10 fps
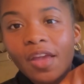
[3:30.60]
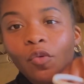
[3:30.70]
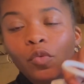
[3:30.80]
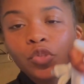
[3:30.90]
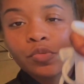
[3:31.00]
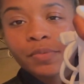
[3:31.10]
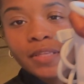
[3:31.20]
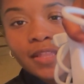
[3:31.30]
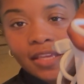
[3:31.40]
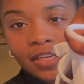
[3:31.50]
which would
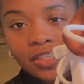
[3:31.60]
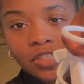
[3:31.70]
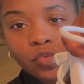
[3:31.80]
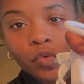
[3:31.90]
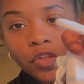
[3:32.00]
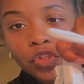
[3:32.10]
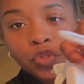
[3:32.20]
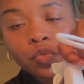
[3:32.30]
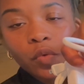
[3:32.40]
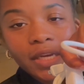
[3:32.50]
be this with
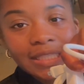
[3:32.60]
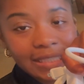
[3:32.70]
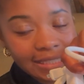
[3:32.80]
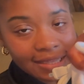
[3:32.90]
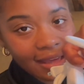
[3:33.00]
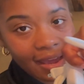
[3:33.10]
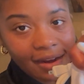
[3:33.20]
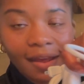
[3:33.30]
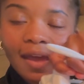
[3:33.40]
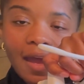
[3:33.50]
2 whisks
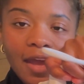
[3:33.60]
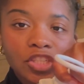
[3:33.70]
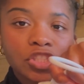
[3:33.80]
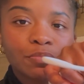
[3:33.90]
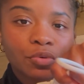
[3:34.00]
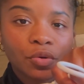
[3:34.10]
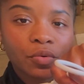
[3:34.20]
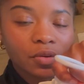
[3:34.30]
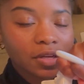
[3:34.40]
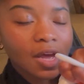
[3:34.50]
that actually
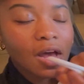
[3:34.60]
broke,